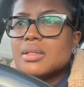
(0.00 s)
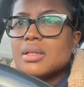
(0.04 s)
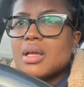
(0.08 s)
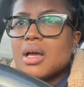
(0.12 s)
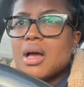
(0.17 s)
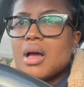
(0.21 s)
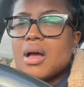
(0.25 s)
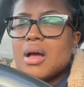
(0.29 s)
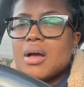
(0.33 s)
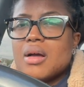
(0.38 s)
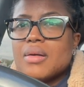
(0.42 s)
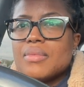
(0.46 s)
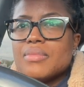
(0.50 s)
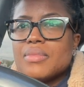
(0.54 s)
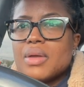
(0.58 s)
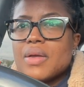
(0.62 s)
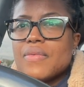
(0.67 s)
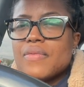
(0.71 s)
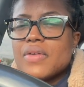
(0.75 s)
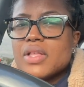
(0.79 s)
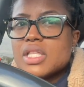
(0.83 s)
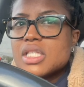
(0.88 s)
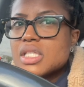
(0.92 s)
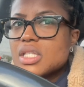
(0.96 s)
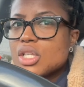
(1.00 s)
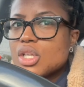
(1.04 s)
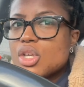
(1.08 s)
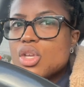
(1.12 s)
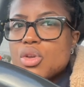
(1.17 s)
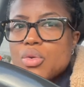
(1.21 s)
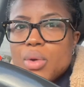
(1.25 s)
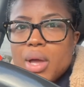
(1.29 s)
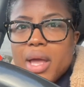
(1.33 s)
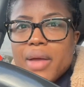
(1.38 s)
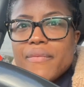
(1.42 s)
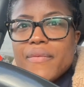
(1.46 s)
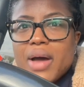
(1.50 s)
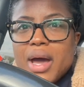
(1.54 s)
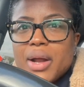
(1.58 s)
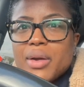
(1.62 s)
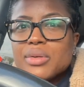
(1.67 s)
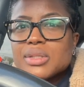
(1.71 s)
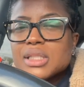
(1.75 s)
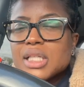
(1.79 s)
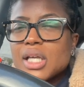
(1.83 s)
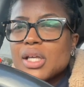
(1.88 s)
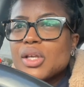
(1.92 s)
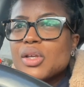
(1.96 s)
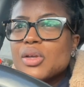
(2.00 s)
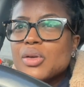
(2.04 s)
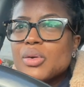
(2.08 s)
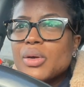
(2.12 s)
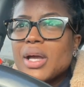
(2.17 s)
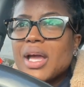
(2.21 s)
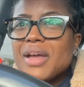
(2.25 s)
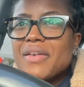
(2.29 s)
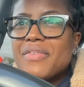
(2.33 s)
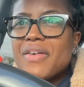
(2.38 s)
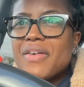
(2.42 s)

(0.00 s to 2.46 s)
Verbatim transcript: Um, if it's Q8 vitals, get Q8